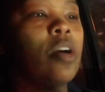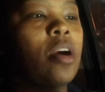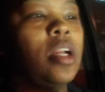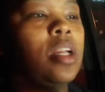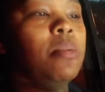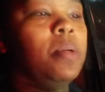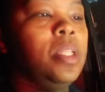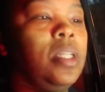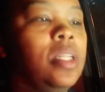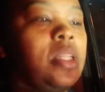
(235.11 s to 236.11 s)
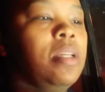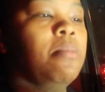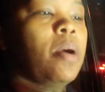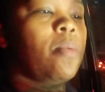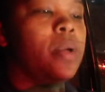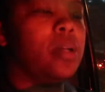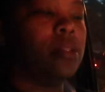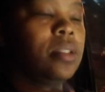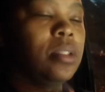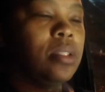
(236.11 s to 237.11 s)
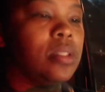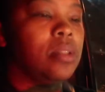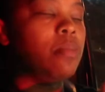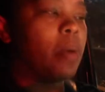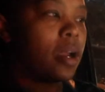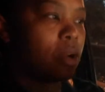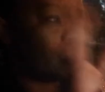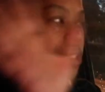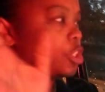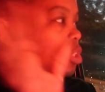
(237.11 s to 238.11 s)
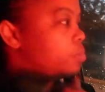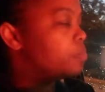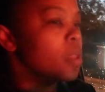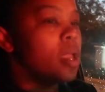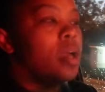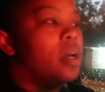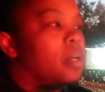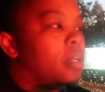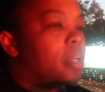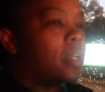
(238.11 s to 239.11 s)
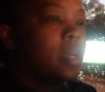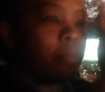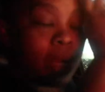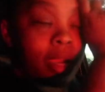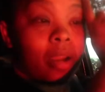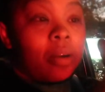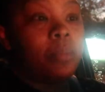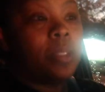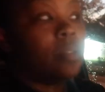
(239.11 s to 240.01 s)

Sorry, my wheel, my windshield. Um, coming home and